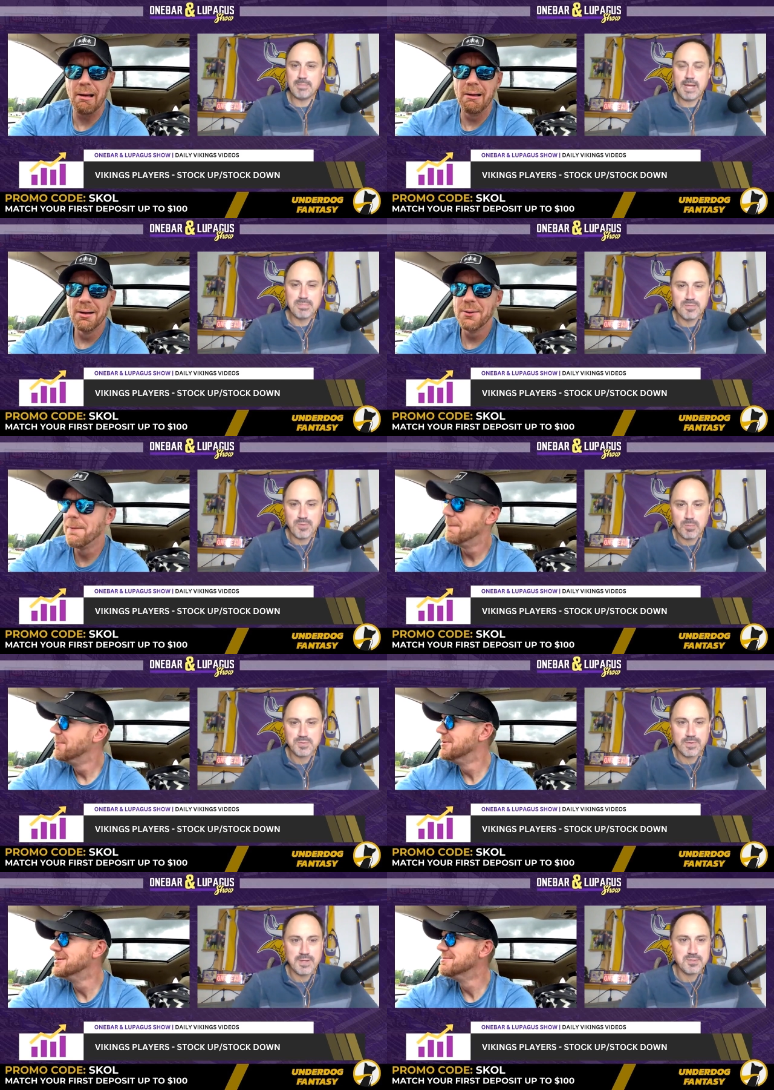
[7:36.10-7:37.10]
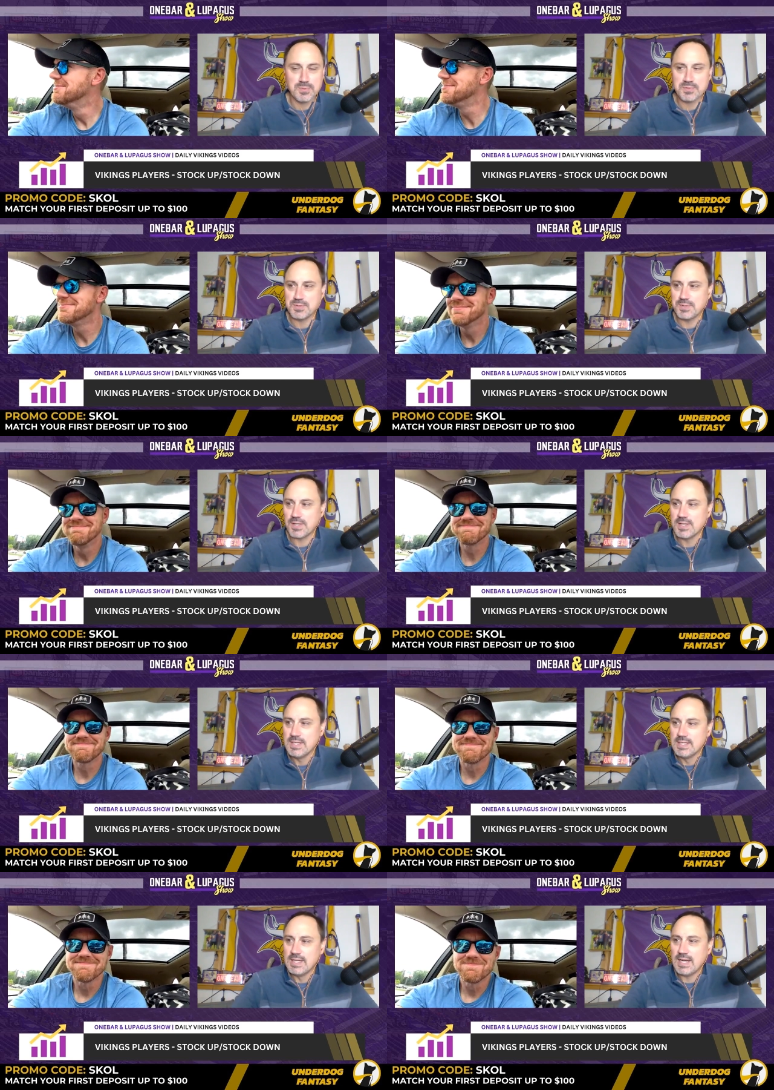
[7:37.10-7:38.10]
Speaker 1: Bad performance for Andrew Booth Jr.
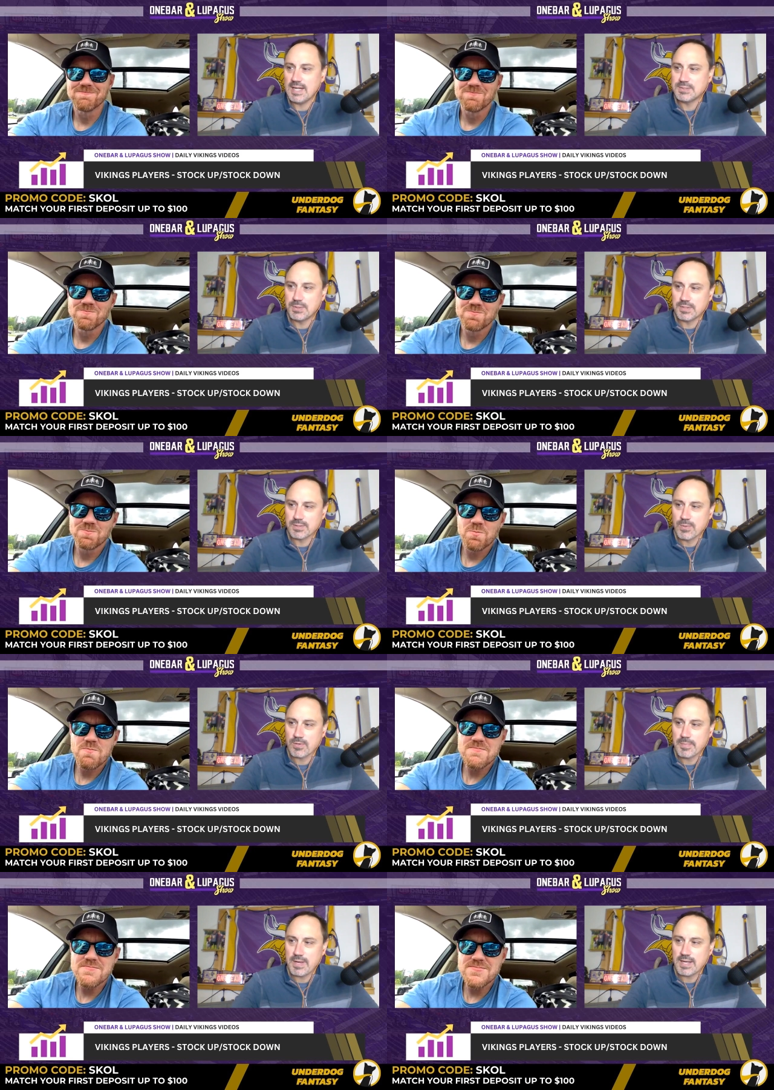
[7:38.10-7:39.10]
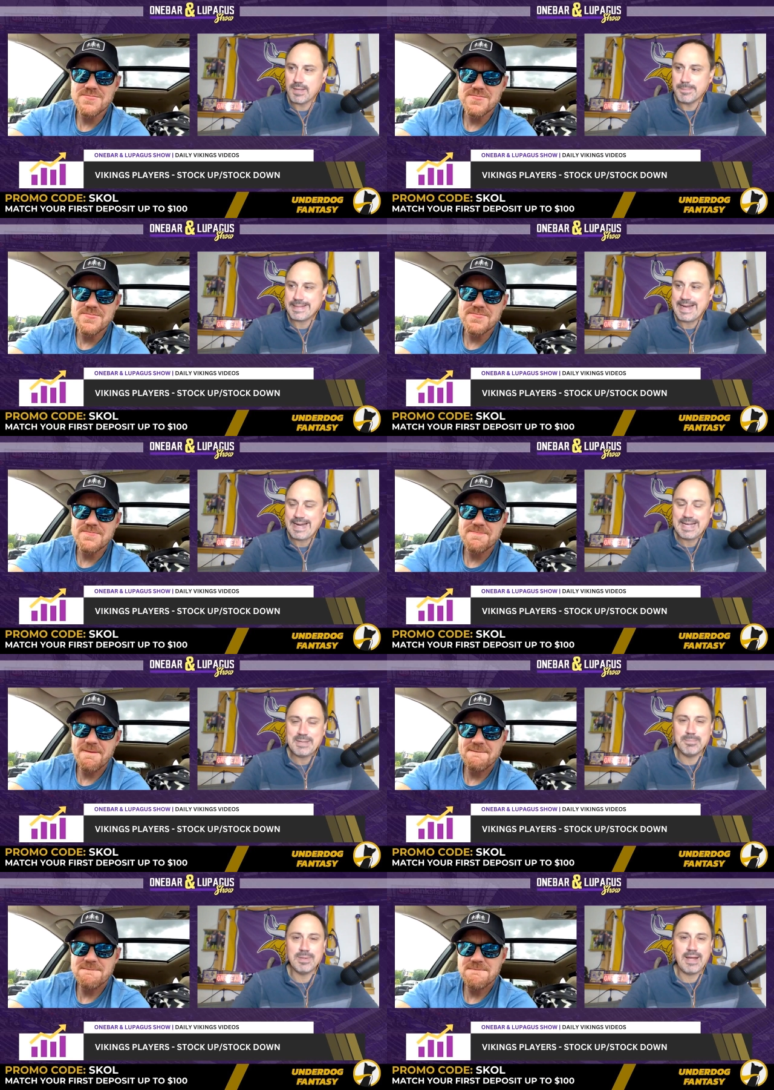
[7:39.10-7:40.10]
Uh, let's go another cornerback,
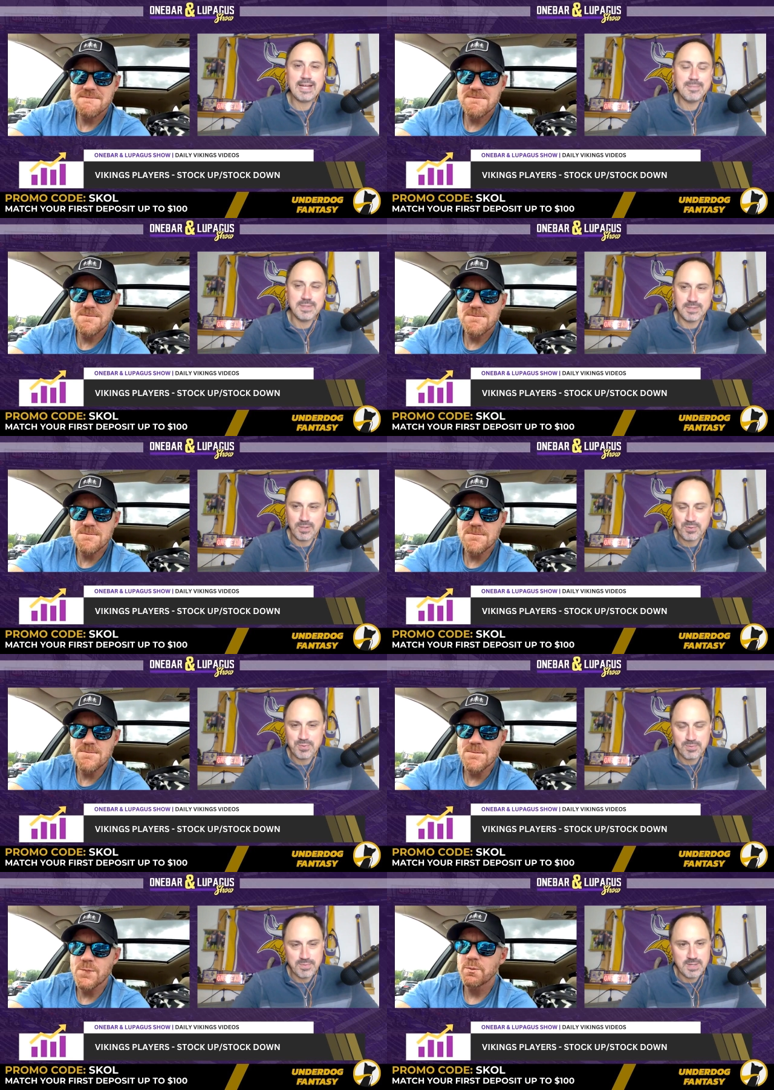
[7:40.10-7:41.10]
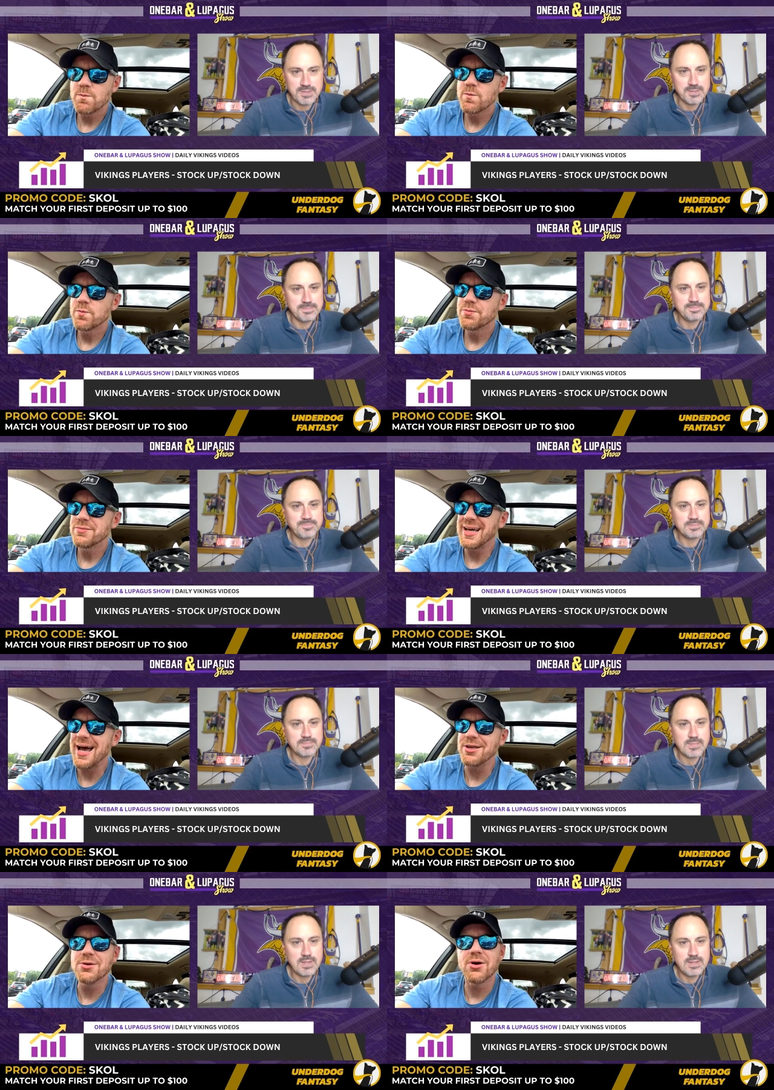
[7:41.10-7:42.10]
Mekhi Blackmon, our third rounder.
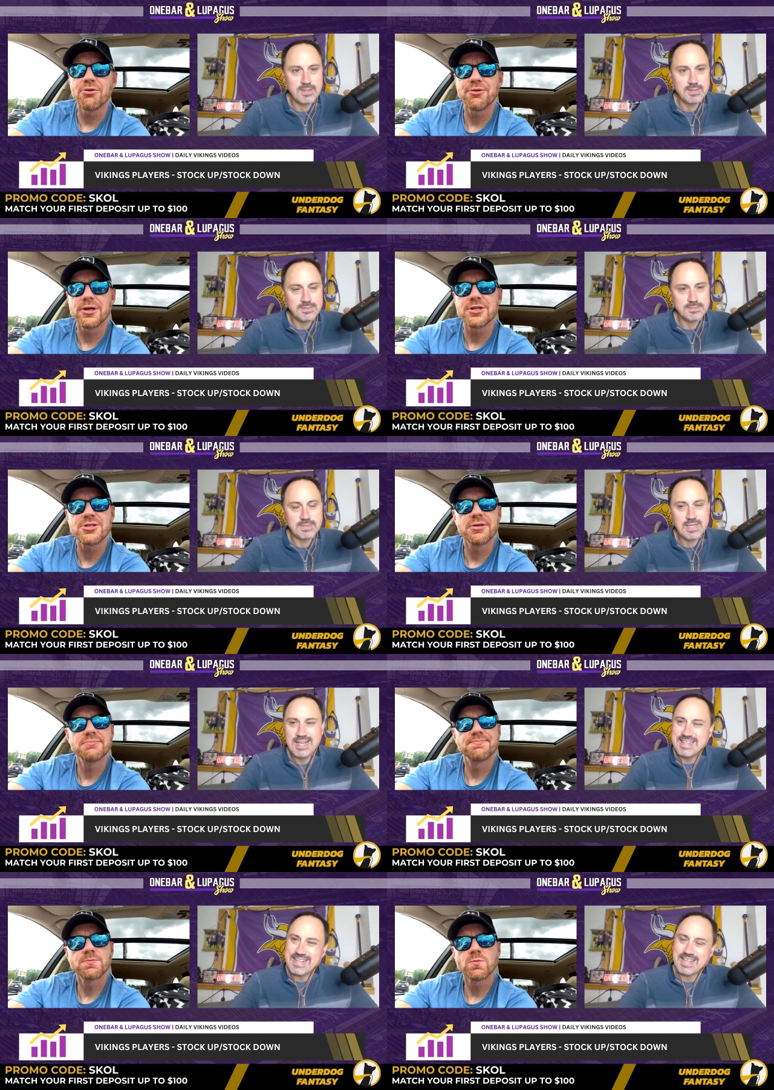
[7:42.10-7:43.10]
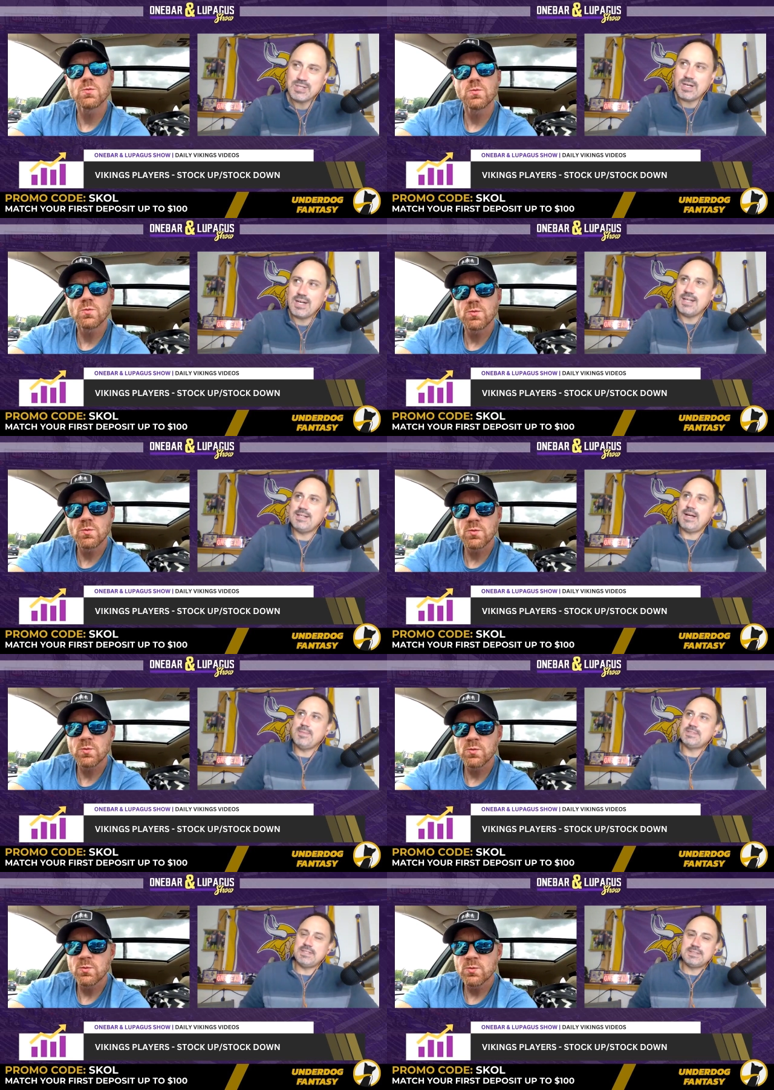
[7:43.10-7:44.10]
Speaker 2: Ah, you go first.
Speaker 1: Yeah, you know, I'm
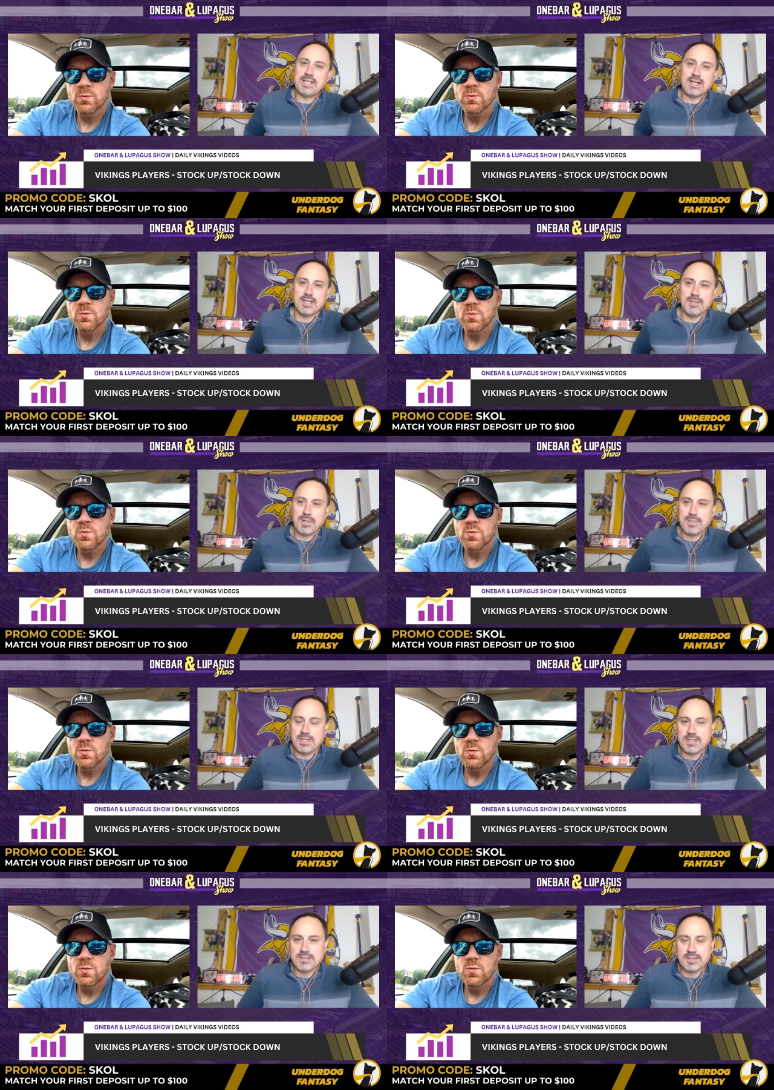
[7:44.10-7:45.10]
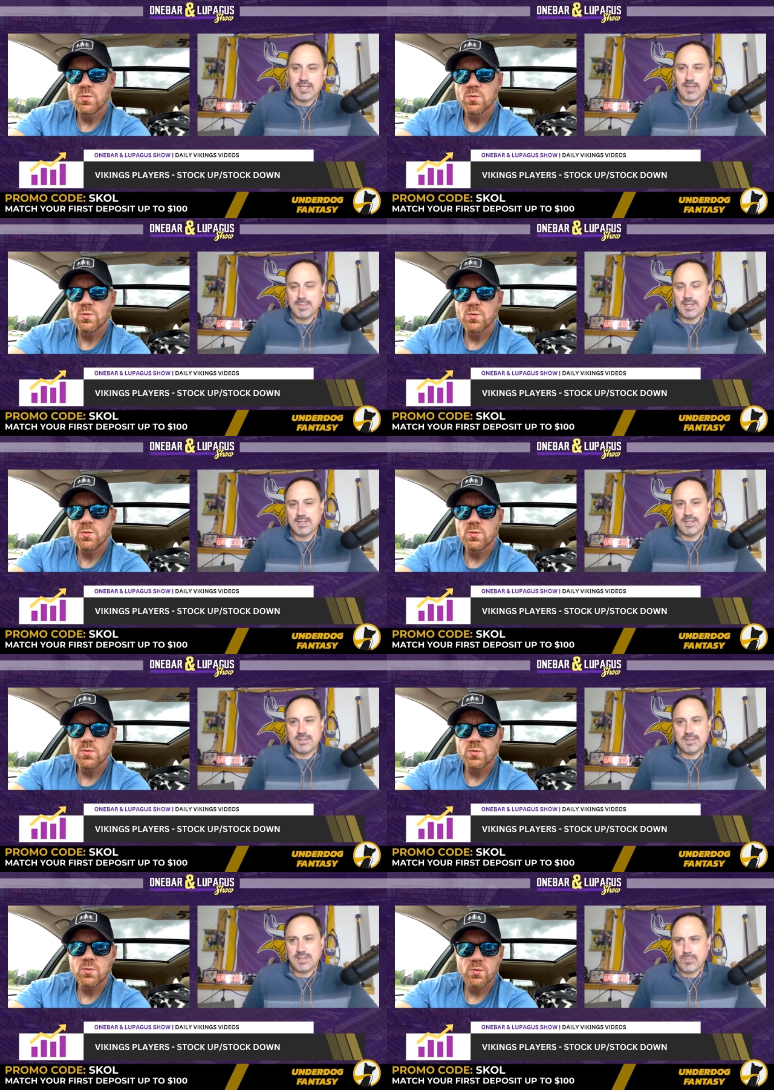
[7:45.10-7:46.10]
gonna say stock up. I mean, he had a good game. He had a, uh,
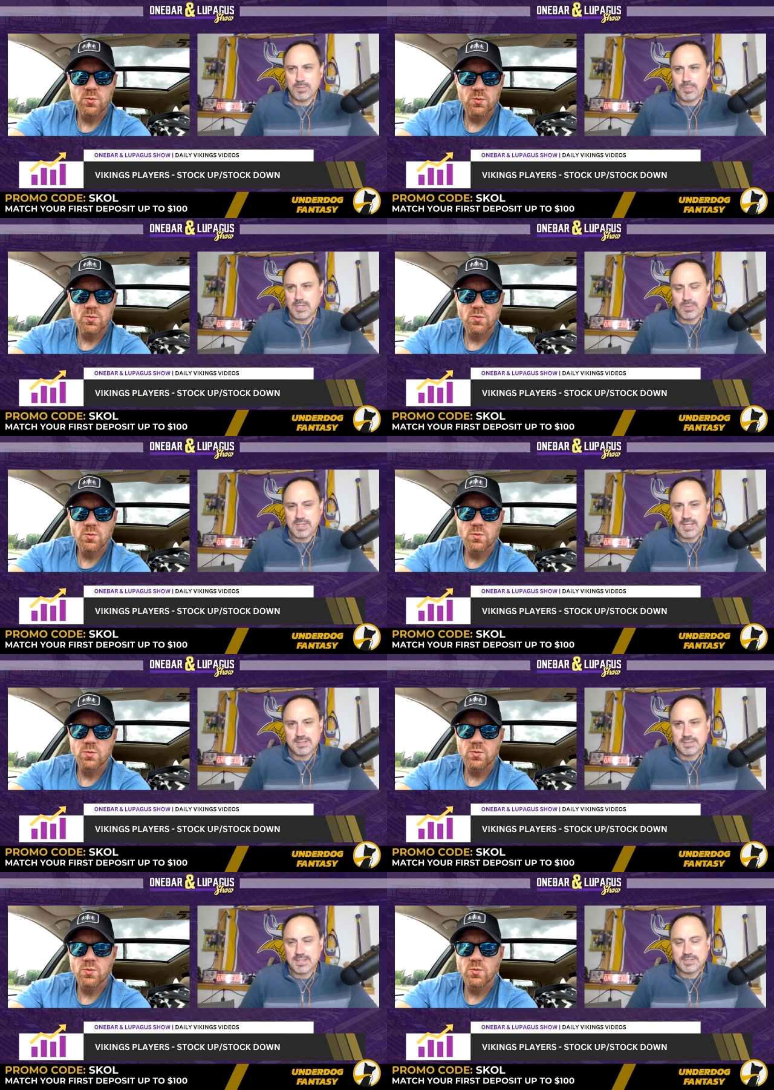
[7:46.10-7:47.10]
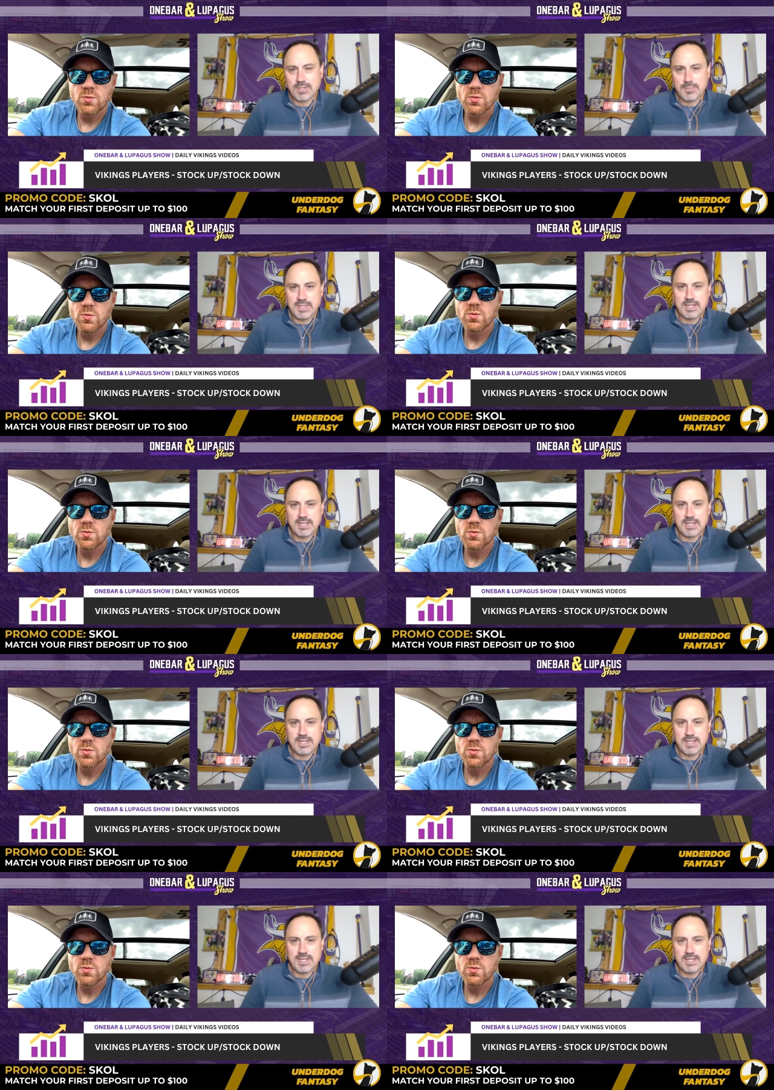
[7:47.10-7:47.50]
that one play where they got the touch on him. He